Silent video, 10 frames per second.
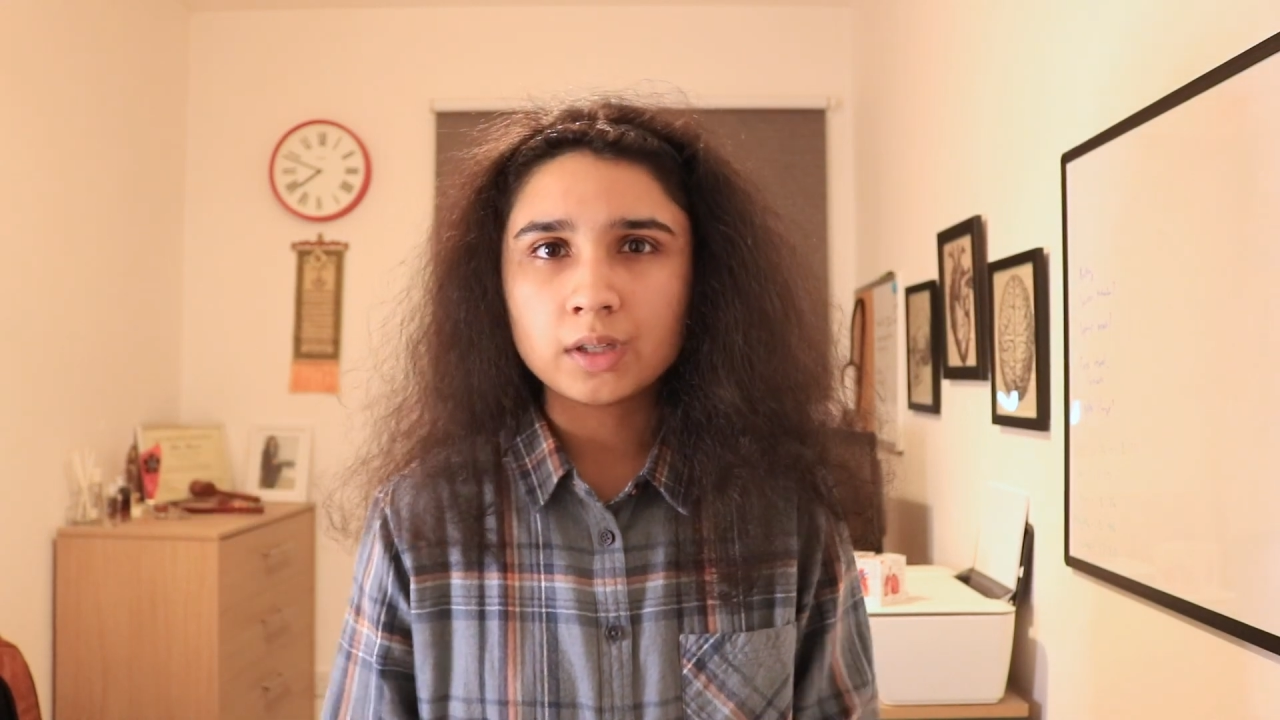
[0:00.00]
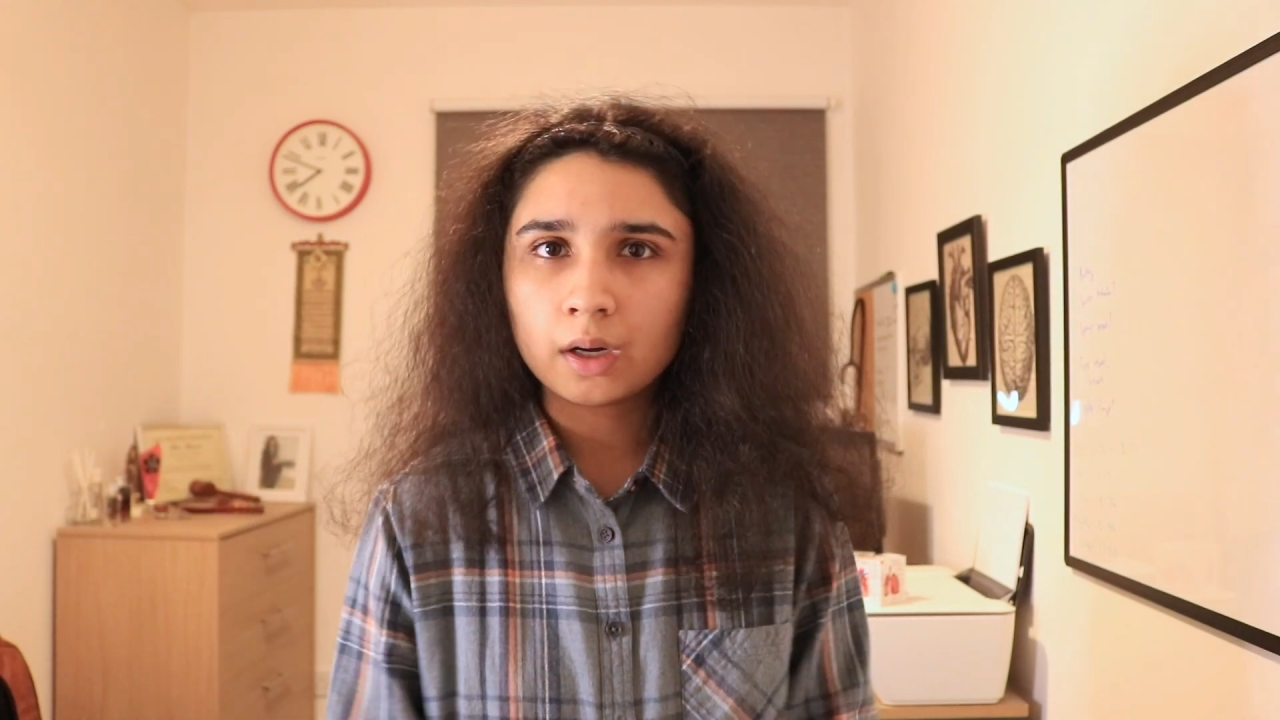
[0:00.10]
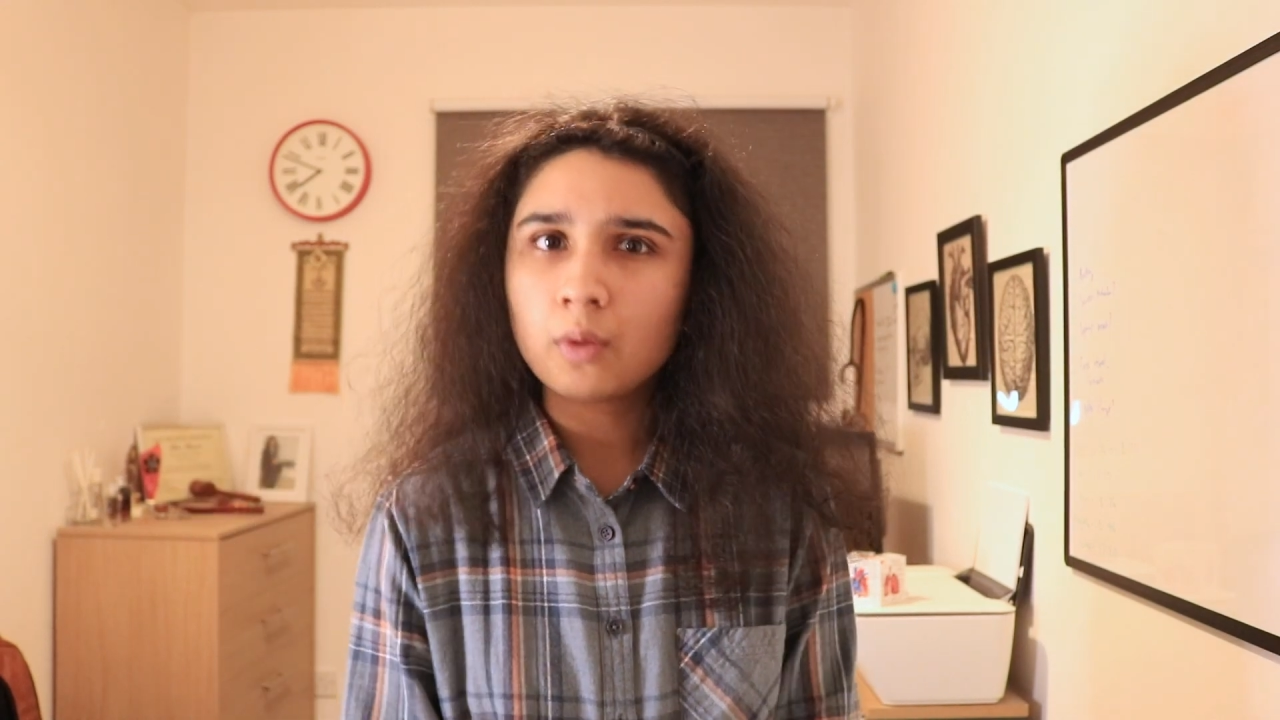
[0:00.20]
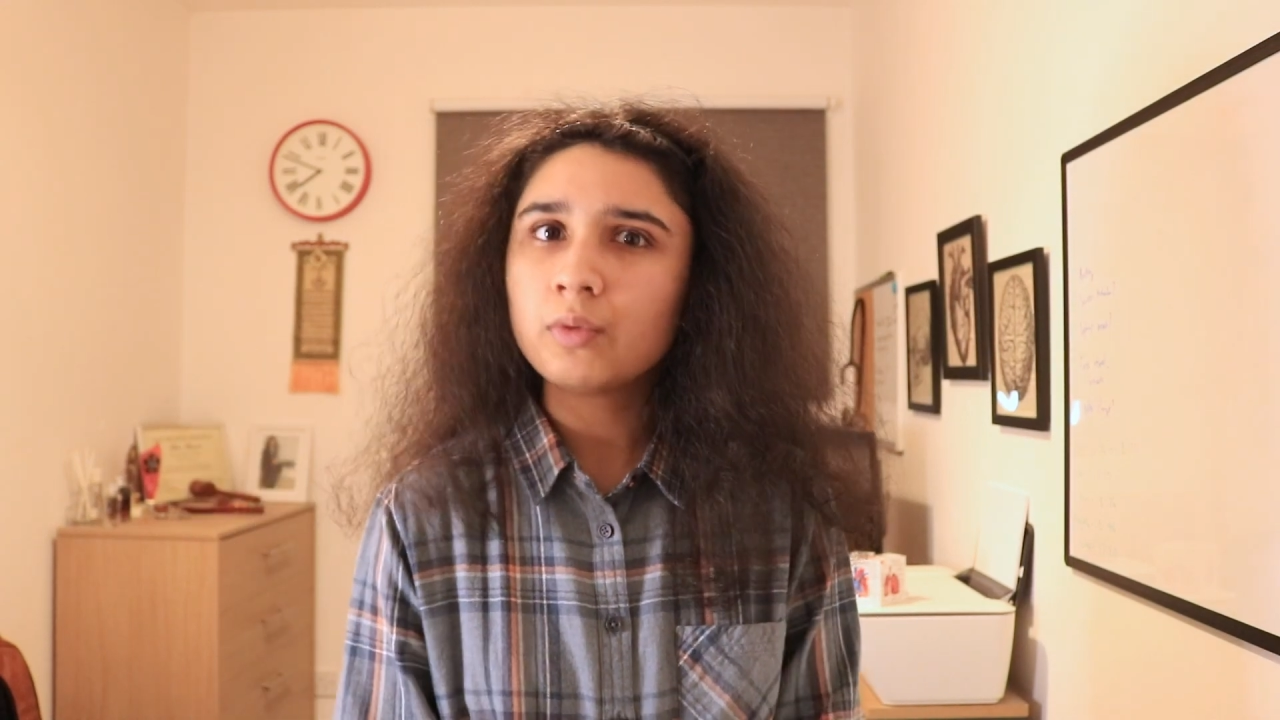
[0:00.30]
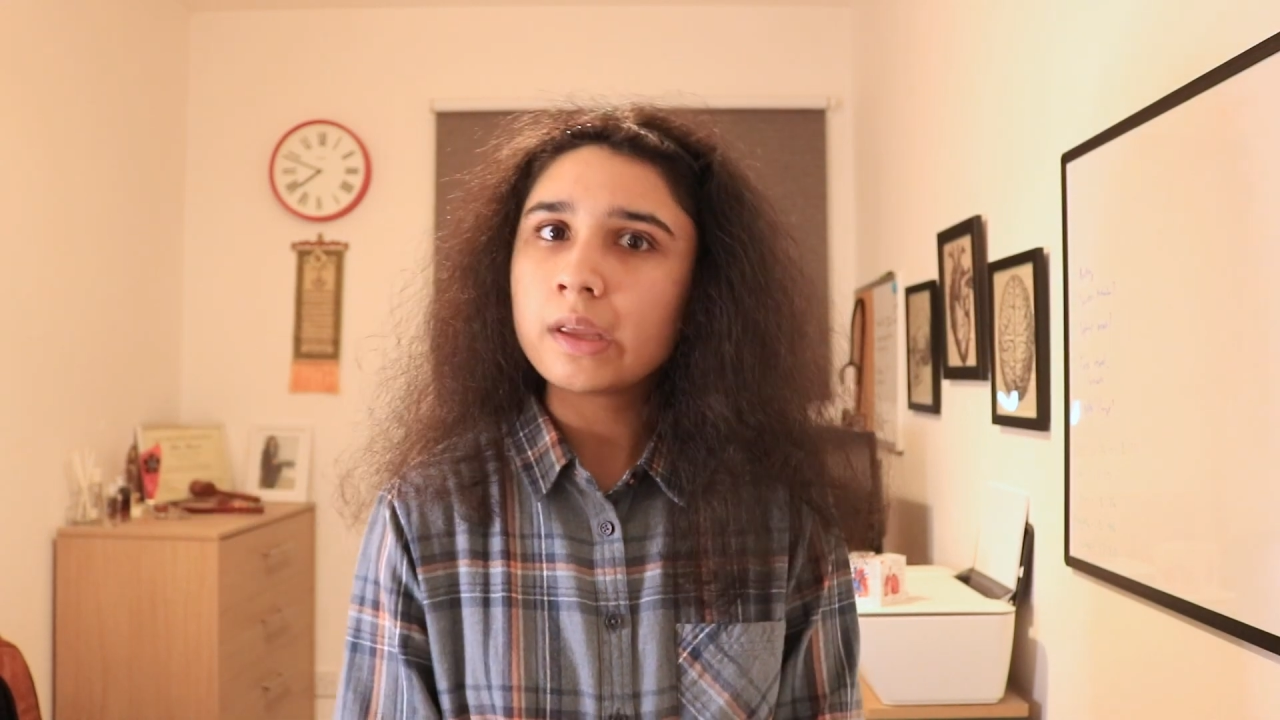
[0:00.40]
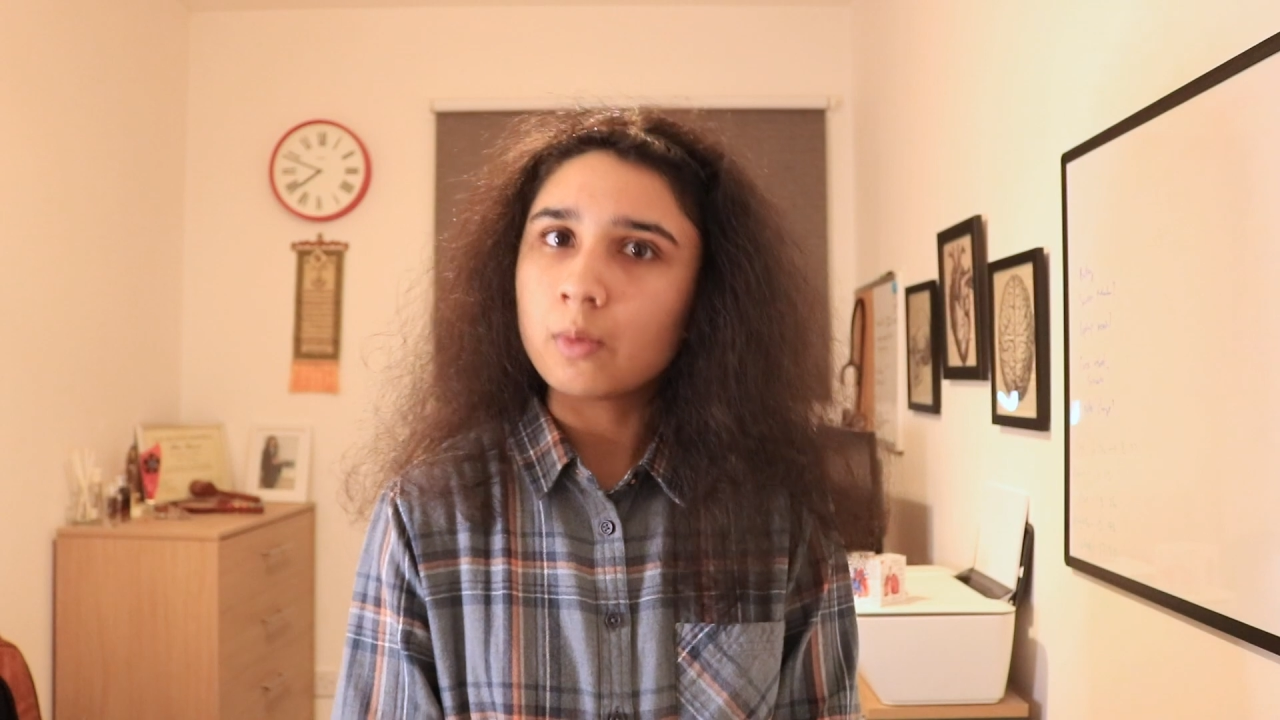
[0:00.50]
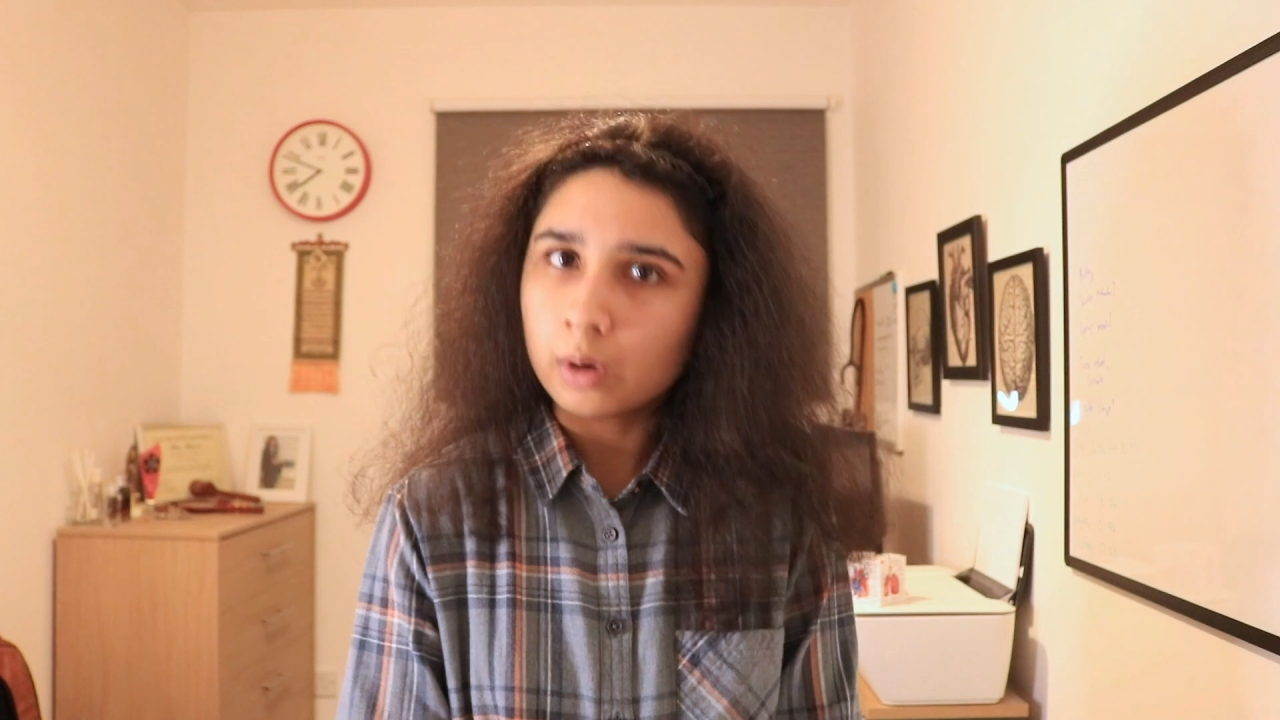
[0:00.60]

So I got really